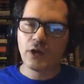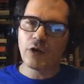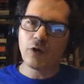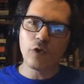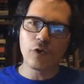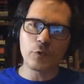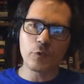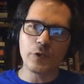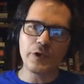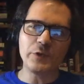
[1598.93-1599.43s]

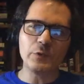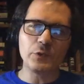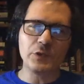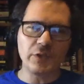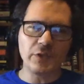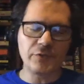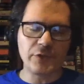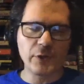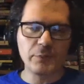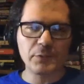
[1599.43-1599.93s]
or we do
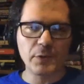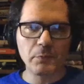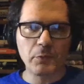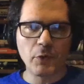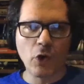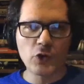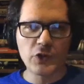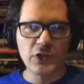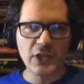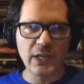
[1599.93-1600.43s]
different
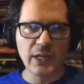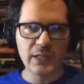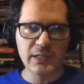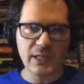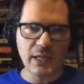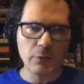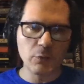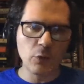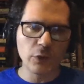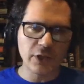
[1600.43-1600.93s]
proposals,
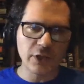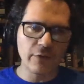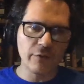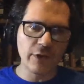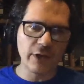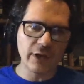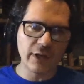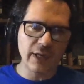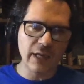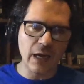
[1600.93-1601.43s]
and
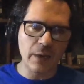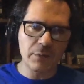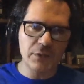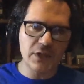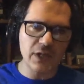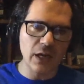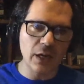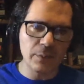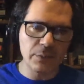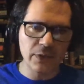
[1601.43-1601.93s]
whatever comes
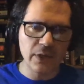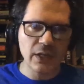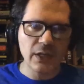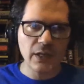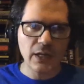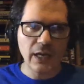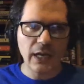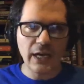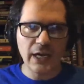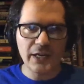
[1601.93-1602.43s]
up
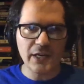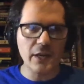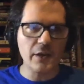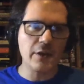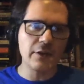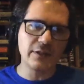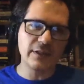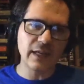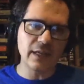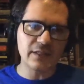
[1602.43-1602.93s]

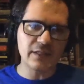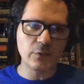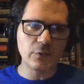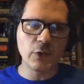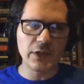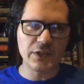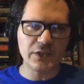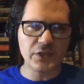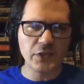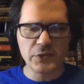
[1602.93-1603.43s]
higher, that's the
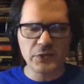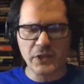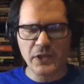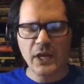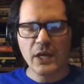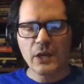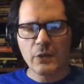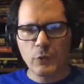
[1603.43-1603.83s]
one chosen.